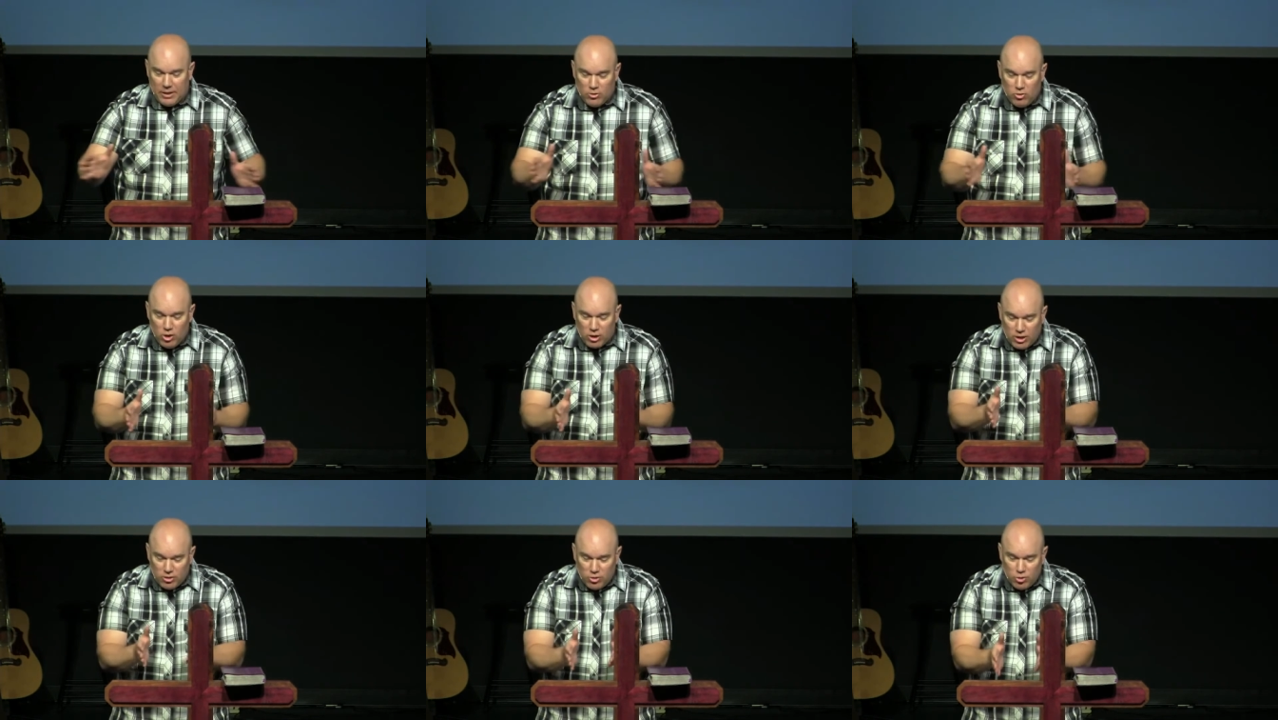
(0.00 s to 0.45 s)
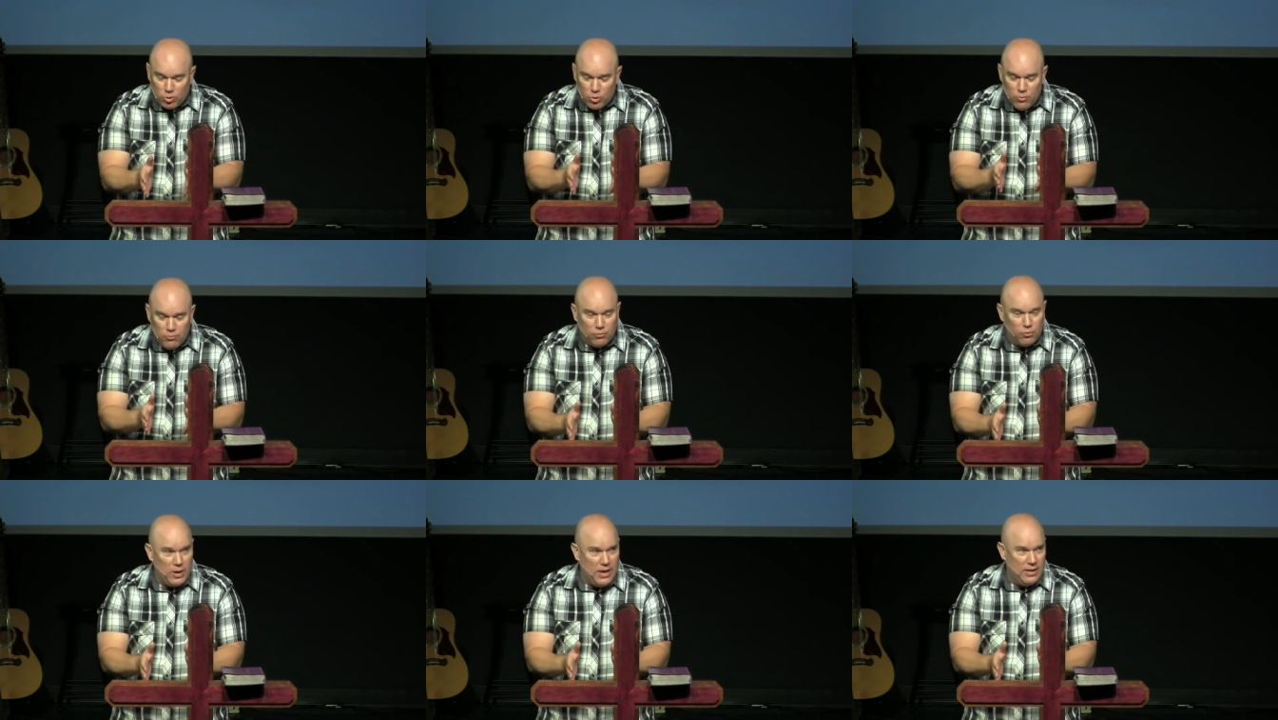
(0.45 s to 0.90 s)
But it took a
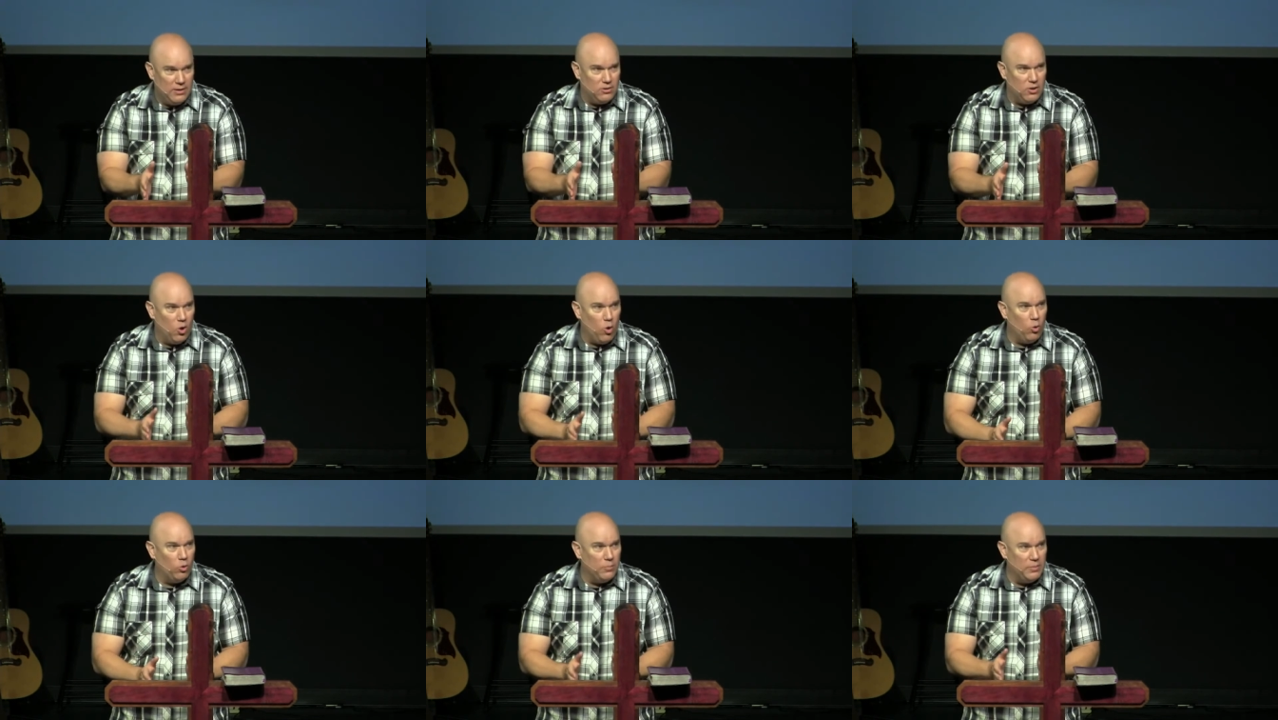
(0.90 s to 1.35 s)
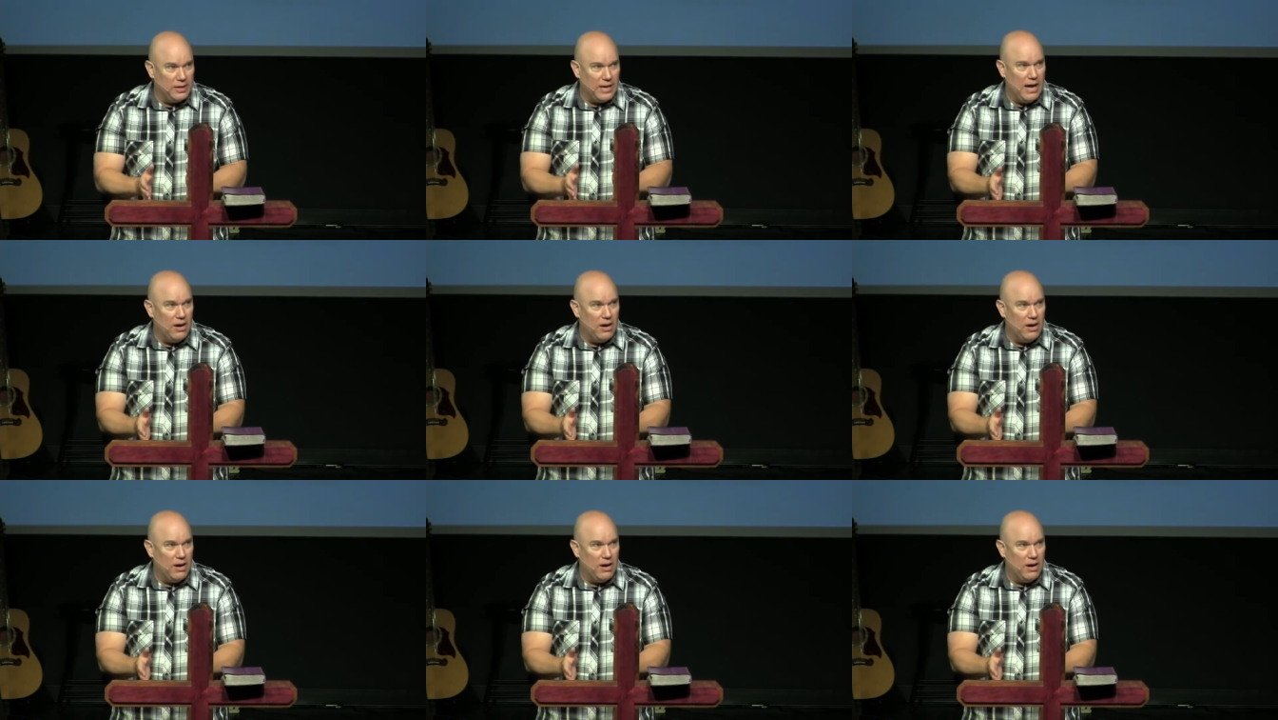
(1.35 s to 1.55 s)
true friend to hold him